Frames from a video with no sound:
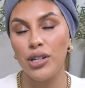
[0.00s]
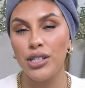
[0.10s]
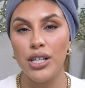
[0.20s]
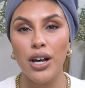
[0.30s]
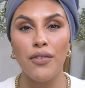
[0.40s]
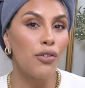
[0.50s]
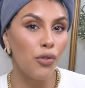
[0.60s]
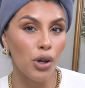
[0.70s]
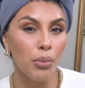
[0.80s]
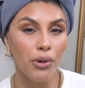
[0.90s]
lots of
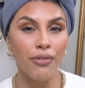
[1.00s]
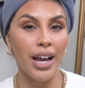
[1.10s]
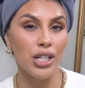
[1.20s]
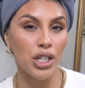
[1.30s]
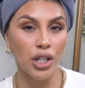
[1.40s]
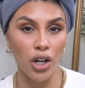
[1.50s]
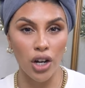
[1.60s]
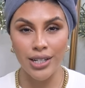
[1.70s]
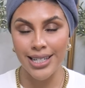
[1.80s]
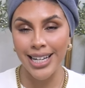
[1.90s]
affordable fashion
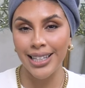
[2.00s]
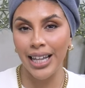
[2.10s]
content